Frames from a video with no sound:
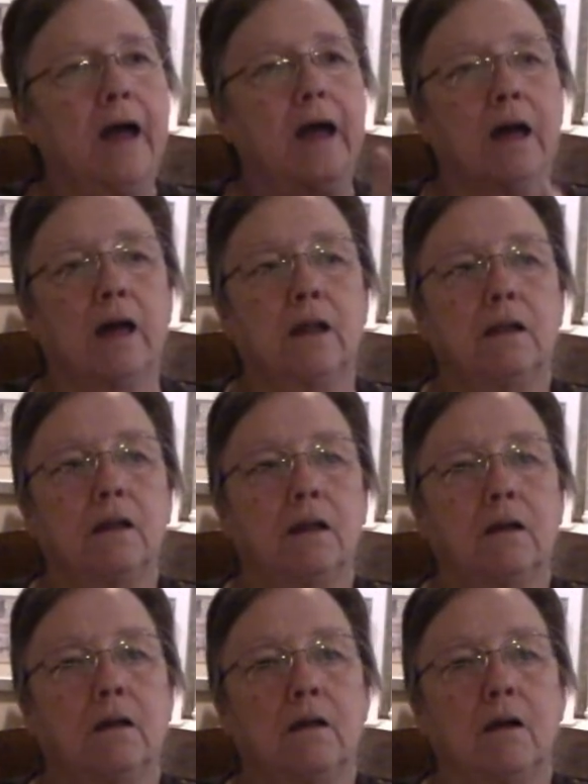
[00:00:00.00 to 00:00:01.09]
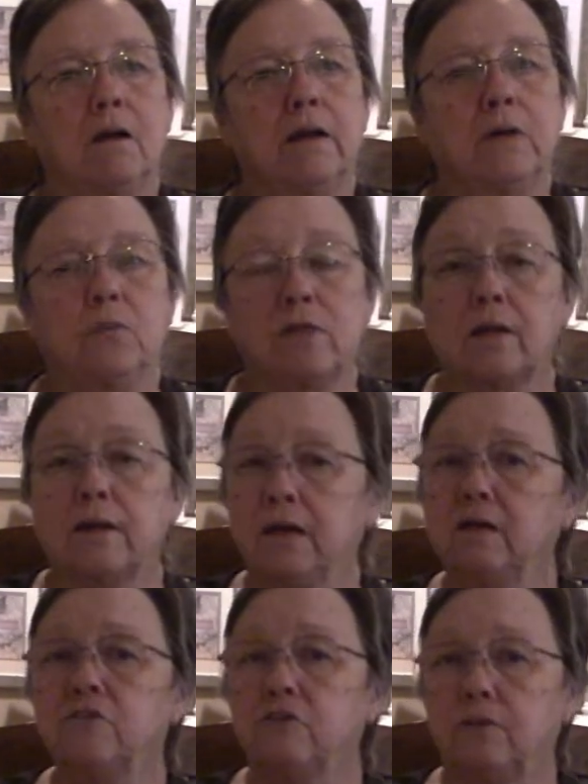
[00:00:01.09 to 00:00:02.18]
And it was the
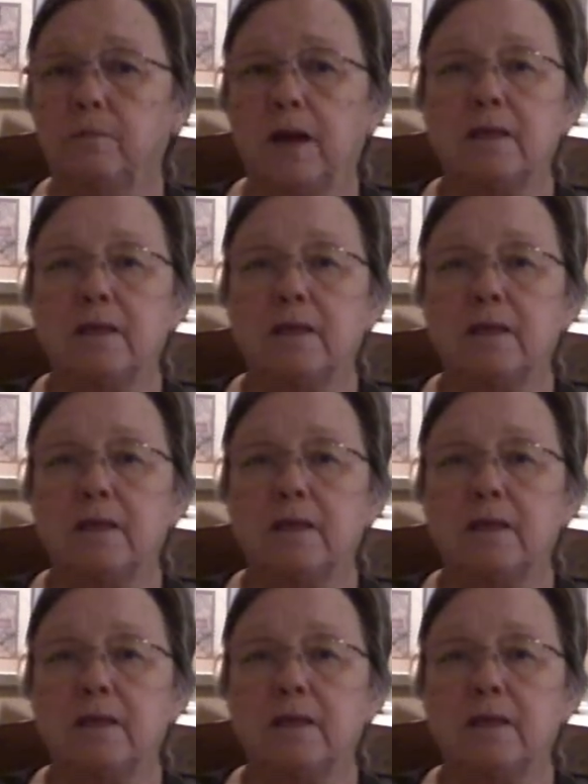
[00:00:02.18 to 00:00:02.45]
kitchen